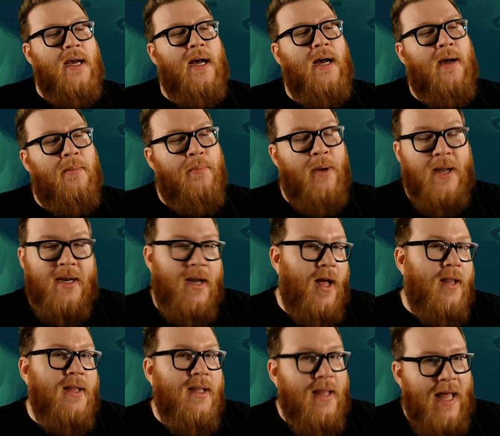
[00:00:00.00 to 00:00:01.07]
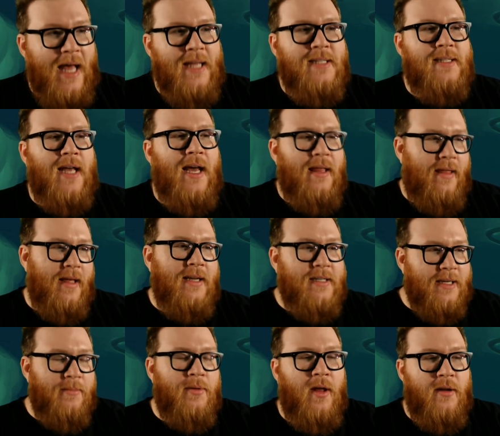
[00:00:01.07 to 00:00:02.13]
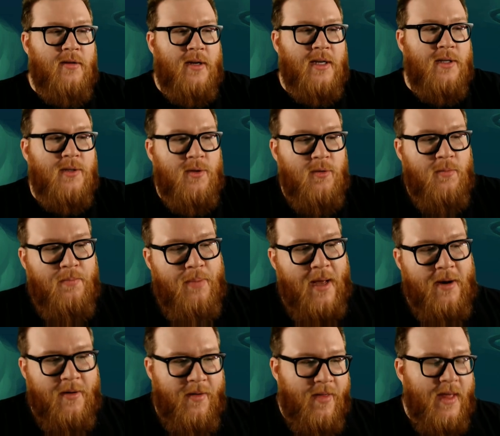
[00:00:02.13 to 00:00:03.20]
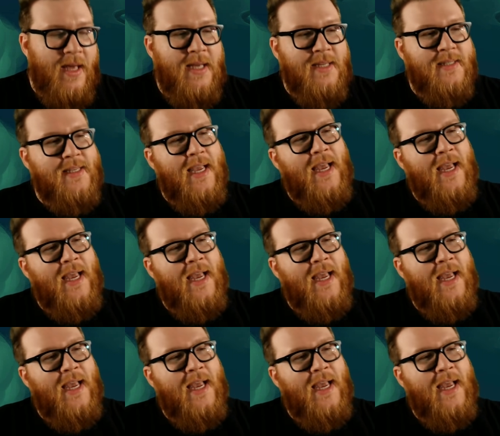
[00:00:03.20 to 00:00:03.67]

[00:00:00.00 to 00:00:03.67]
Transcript: Uh, but nonetheless, I think Demon Hunter can do better things.